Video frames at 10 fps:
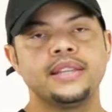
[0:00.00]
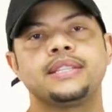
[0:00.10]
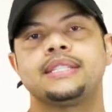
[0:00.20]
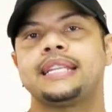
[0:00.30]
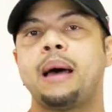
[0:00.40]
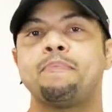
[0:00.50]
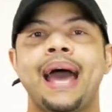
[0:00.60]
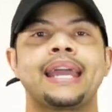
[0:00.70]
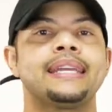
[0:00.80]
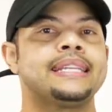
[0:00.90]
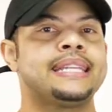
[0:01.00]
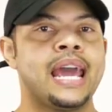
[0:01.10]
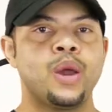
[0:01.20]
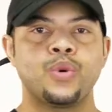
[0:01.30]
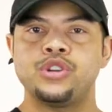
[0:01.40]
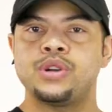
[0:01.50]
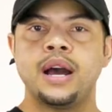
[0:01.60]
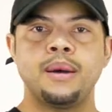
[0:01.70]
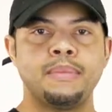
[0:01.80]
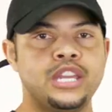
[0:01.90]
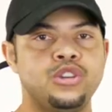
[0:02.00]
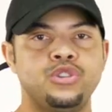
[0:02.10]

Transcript: This is not back in the day where you come and